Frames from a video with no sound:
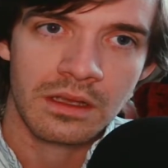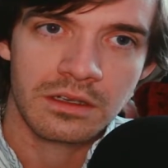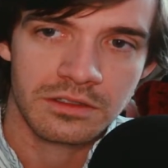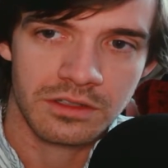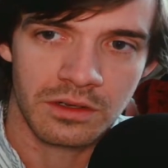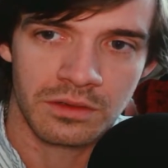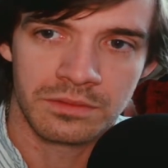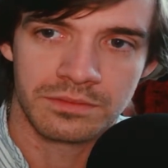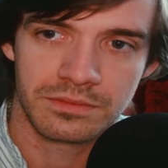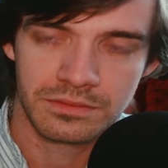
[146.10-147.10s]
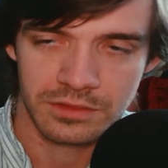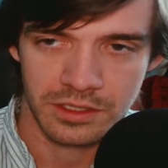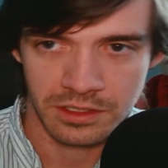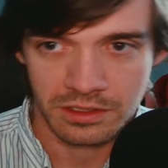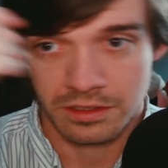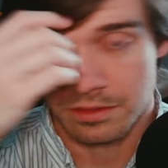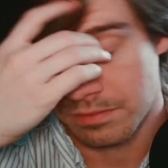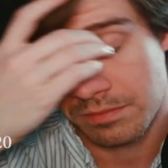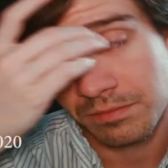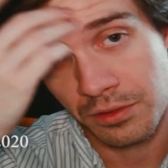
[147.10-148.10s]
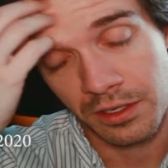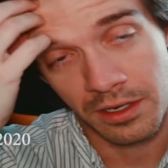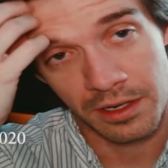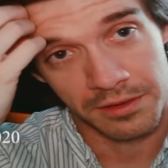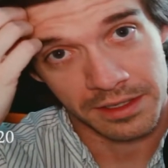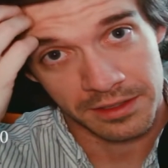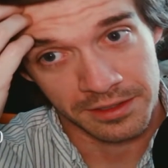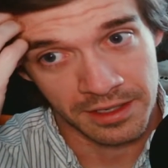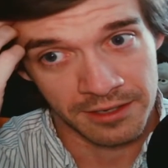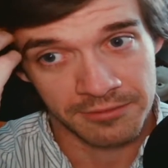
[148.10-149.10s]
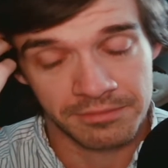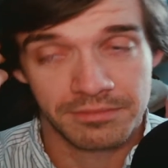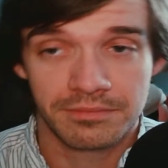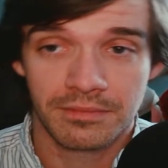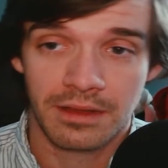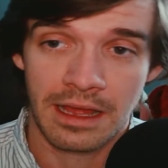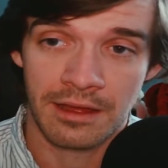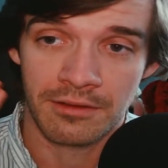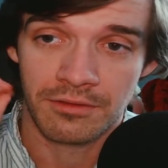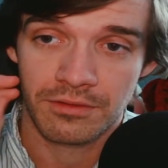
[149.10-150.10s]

So just to put it on record, I have